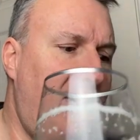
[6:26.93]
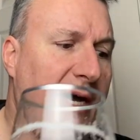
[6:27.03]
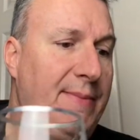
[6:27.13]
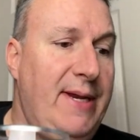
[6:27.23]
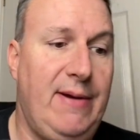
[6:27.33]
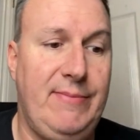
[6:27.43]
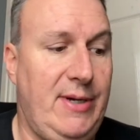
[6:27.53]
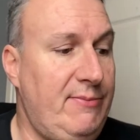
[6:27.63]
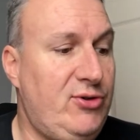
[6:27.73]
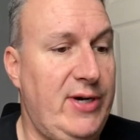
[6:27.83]

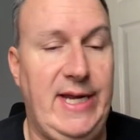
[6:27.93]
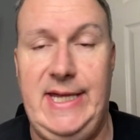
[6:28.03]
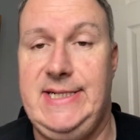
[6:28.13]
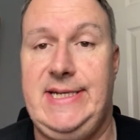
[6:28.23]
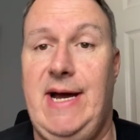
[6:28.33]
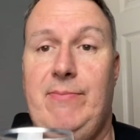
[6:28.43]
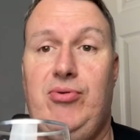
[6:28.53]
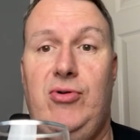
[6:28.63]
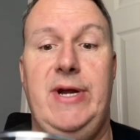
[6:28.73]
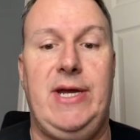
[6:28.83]
I'm drinking this down
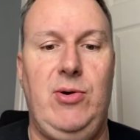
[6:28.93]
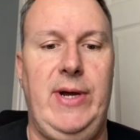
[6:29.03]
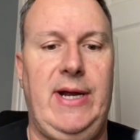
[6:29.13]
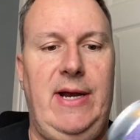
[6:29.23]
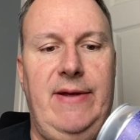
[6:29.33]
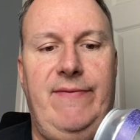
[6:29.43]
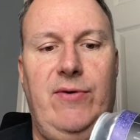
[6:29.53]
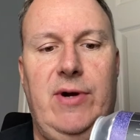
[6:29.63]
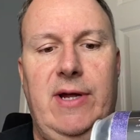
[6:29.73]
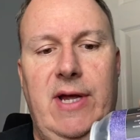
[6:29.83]
pretty quickly
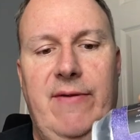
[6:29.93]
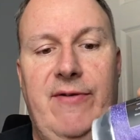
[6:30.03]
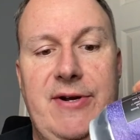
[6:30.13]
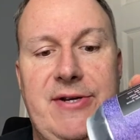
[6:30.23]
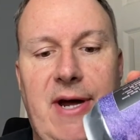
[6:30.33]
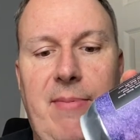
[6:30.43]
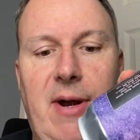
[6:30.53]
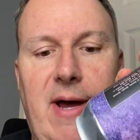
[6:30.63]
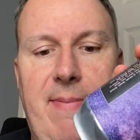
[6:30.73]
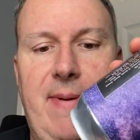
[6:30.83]
for a double
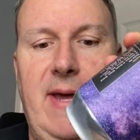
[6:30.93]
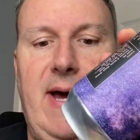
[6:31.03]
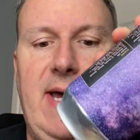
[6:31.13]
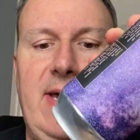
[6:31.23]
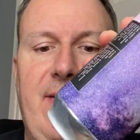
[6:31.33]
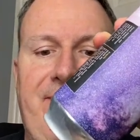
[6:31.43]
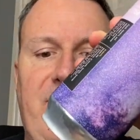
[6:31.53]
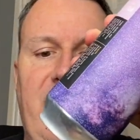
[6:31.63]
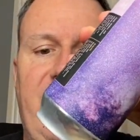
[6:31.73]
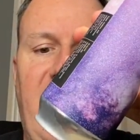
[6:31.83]
IPA.
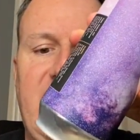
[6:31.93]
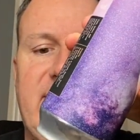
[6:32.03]
That's a